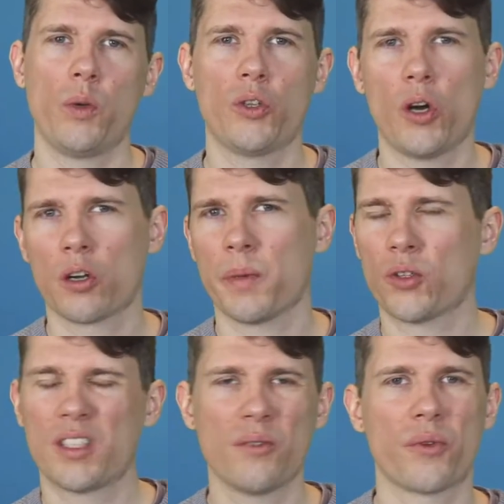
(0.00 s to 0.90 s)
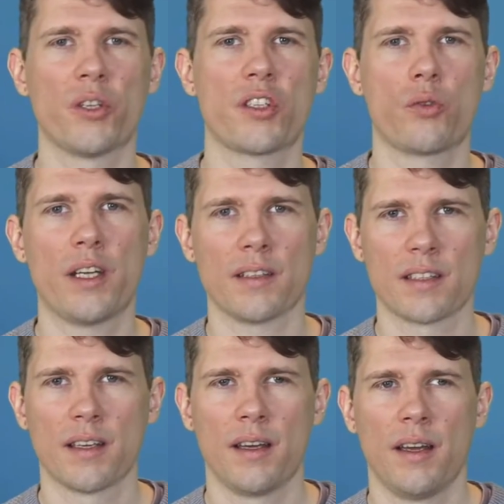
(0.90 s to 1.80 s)
when we talk about different
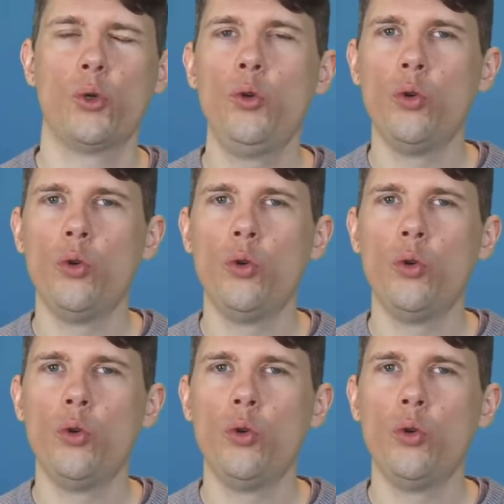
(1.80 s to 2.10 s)
strings, for